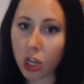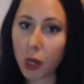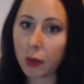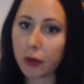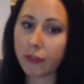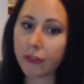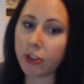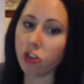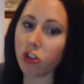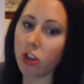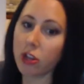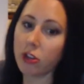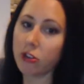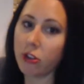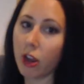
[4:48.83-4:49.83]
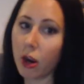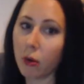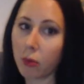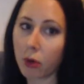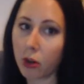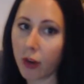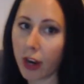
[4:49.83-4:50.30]
coefficient, a
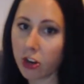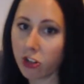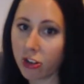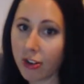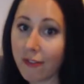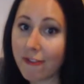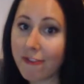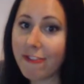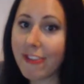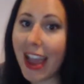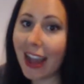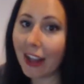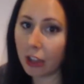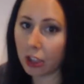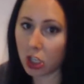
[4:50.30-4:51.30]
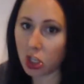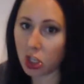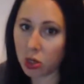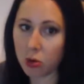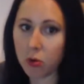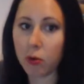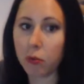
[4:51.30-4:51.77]
regression
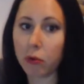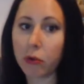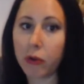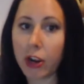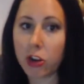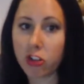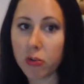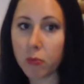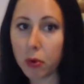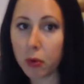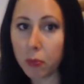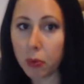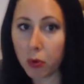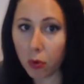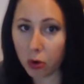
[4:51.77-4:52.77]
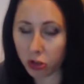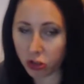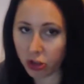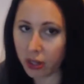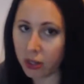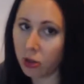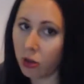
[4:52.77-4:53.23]
value, a regression proportion.